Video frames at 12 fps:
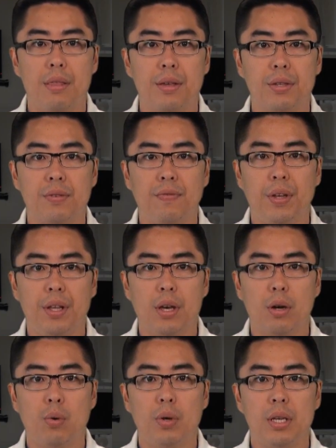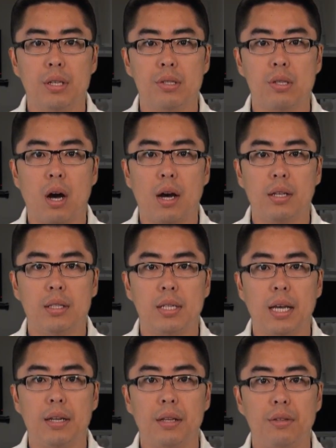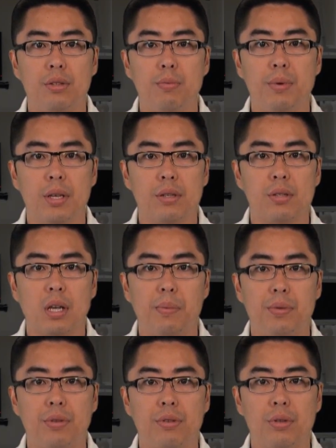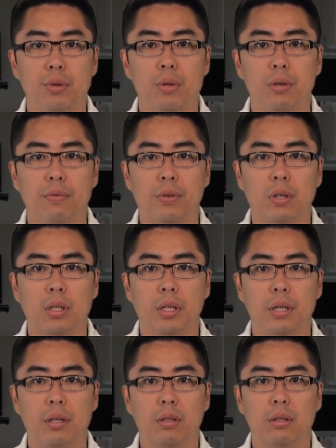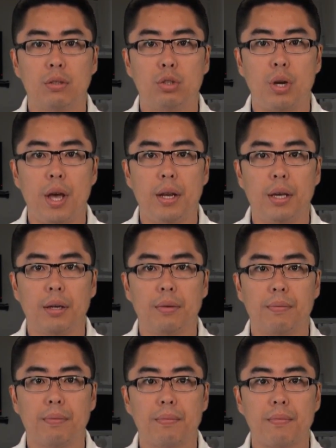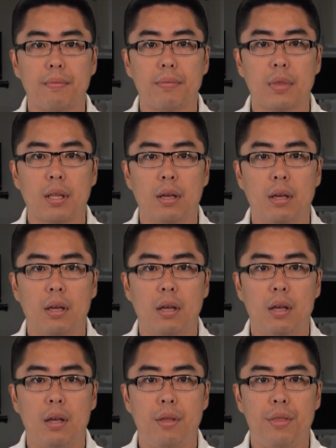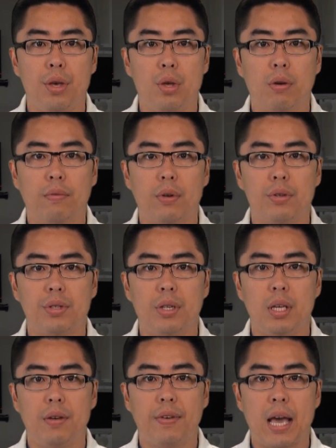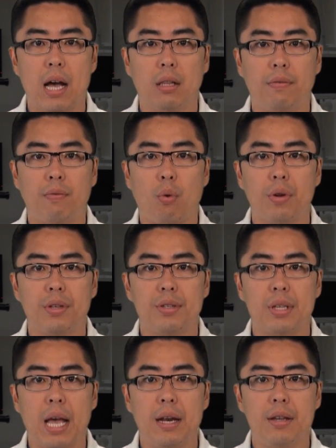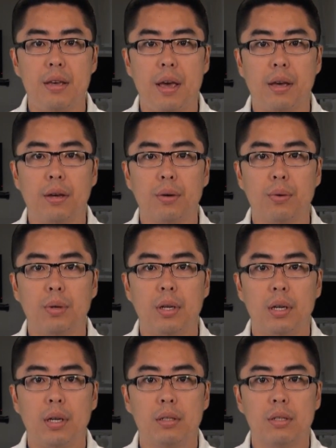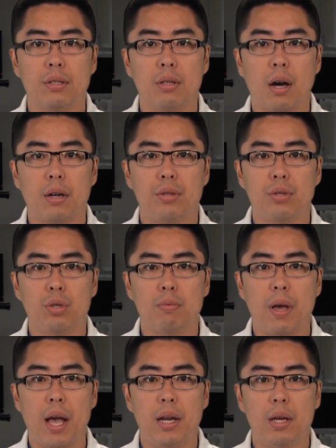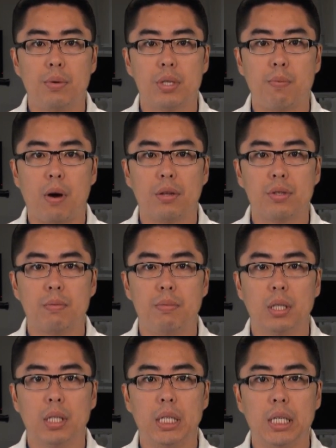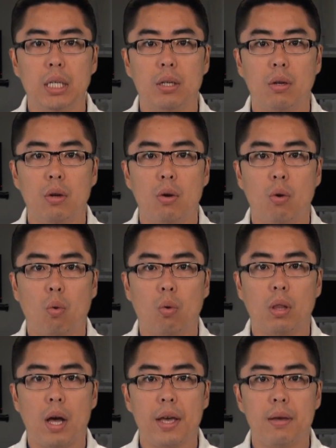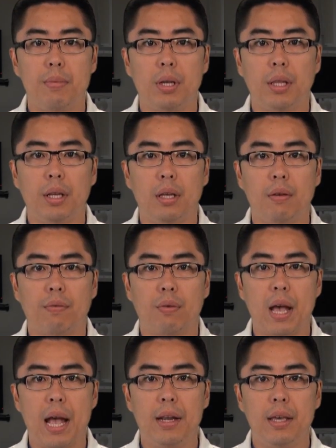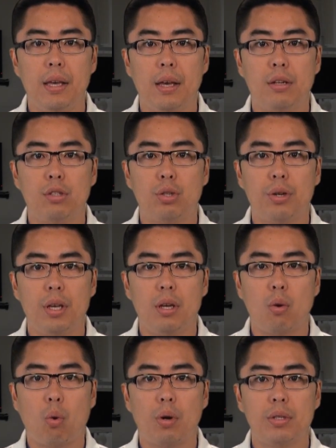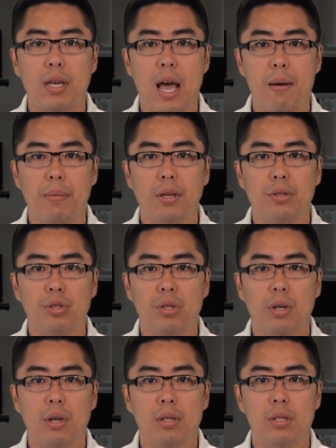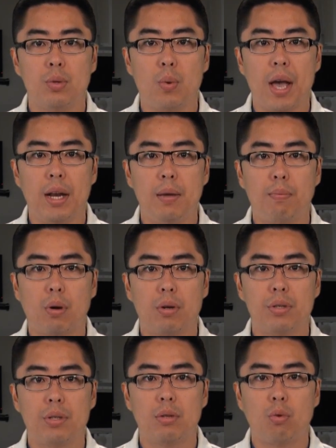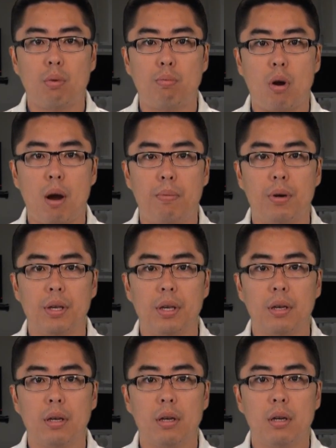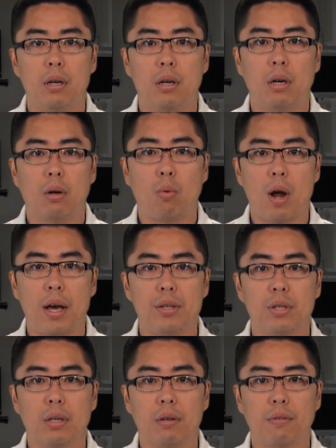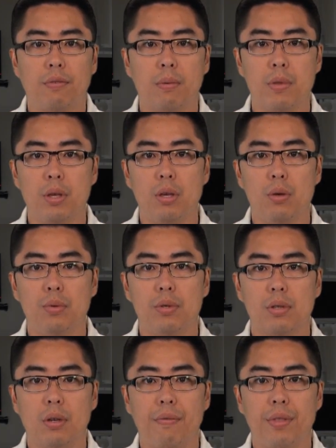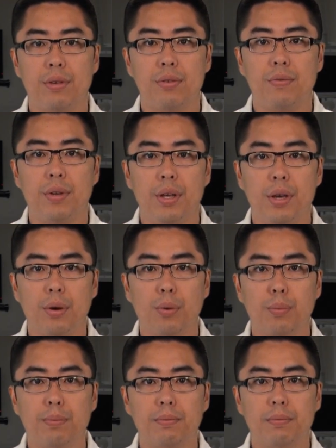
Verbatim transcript: This video is not intended to be a substitute for clinical training. The University of California, San Diego does not assume any responsibility or liability for any injury or damage to any person or property arising from the use of this video.